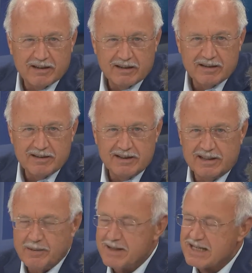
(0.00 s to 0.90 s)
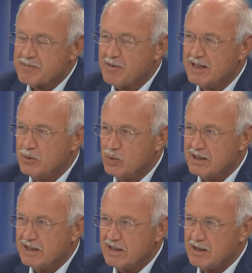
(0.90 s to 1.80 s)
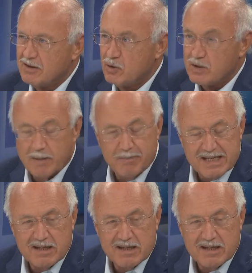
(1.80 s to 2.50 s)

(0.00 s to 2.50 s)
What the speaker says: We can avoid, in most cases,